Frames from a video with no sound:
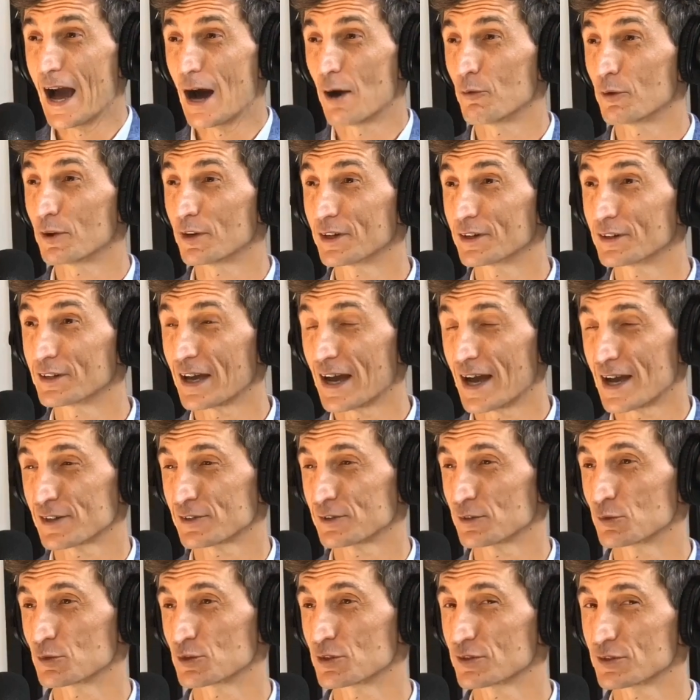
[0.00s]
I wanted to
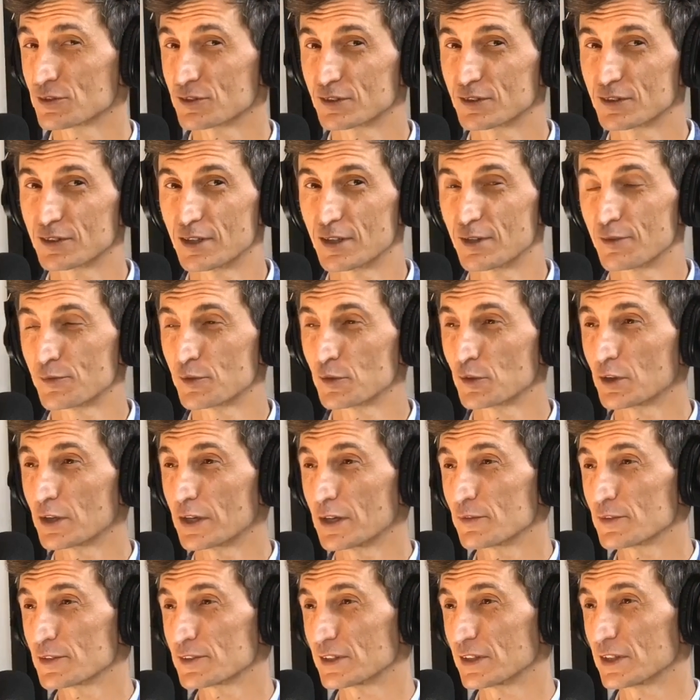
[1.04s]
ask you just if you
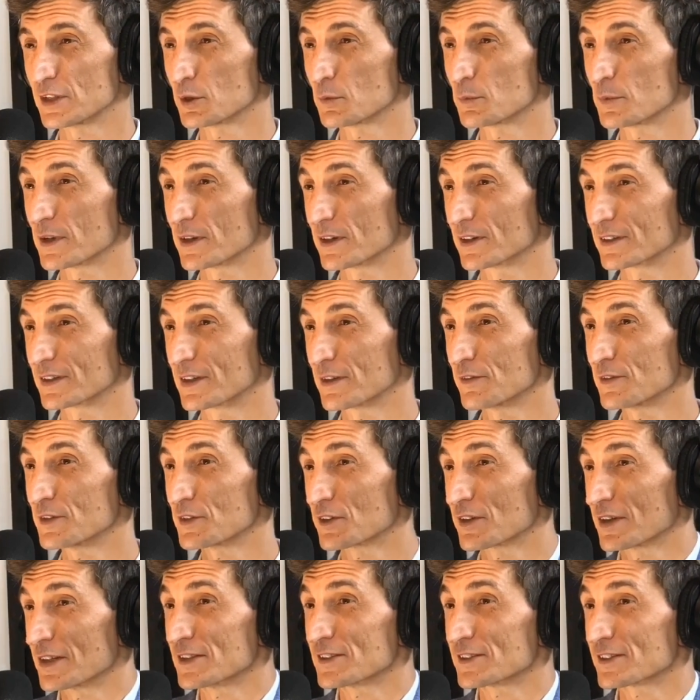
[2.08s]
could give us a little bit, given
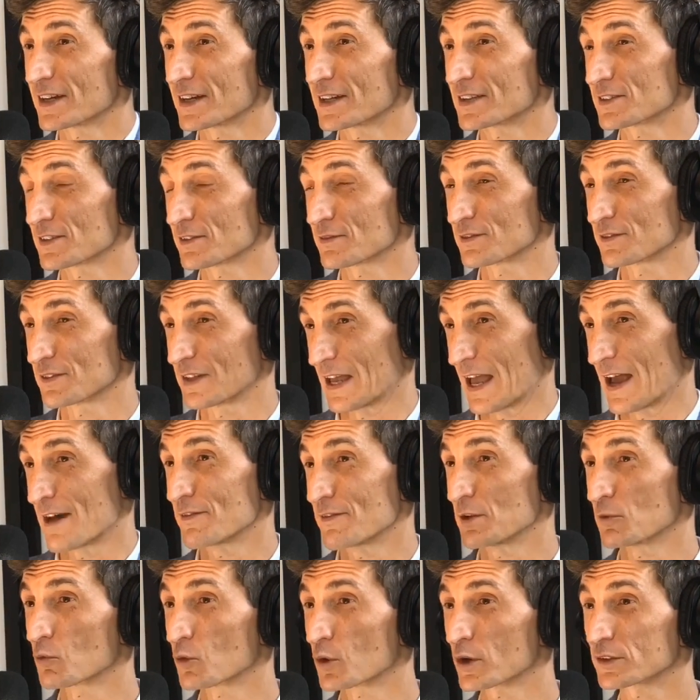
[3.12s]
your insights of
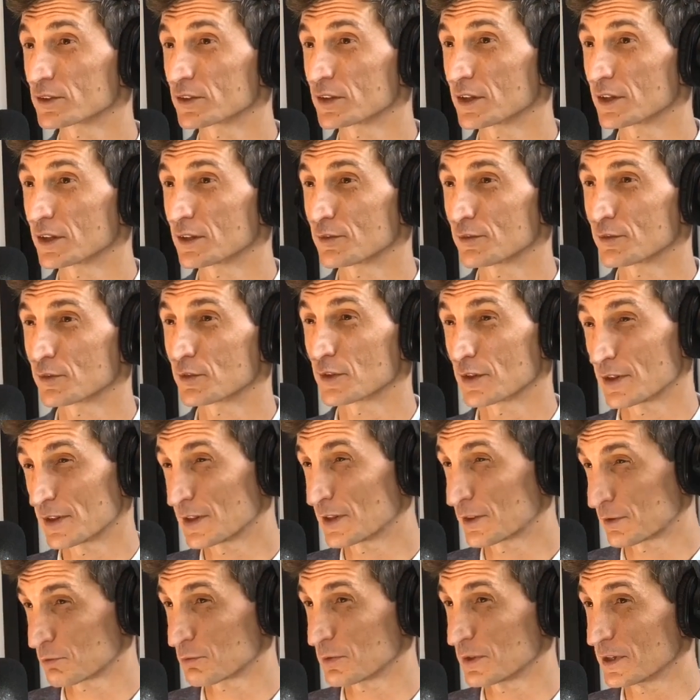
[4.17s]
having worked there for, I
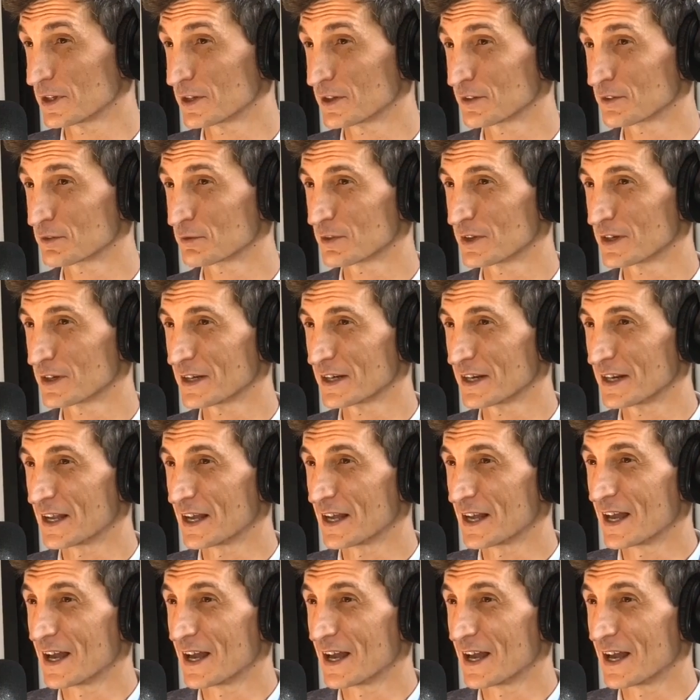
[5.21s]
think, 3 years, right?